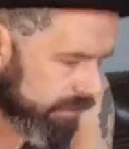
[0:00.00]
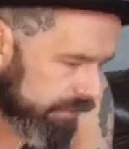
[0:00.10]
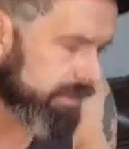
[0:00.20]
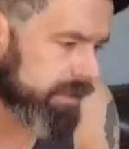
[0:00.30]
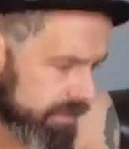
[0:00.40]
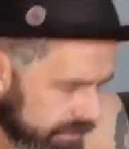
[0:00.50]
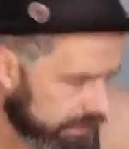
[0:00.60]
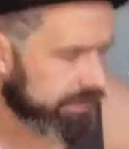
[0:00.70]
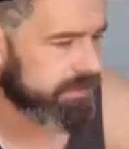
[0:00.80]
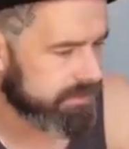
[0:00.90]
I'm going to say
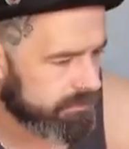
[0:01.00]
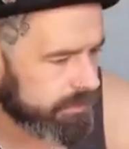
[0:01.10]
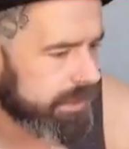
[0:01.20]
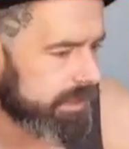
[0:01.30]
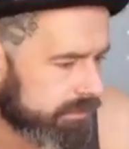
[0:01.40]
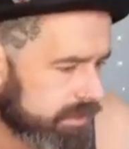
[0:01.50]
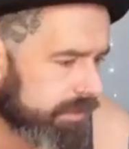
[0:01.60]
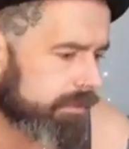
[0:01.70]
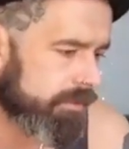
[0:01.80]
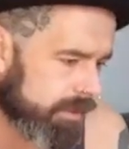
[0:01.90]
it doesn't want anyone to
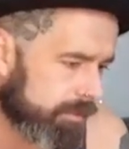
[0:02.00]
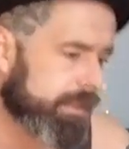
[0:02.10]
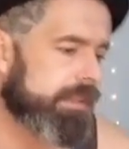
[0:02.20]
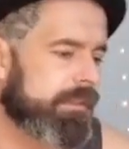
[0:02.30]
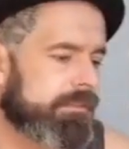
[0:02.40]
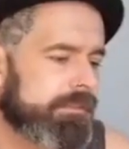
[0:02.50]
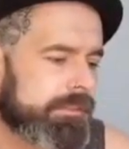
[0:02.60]
have their own opinion.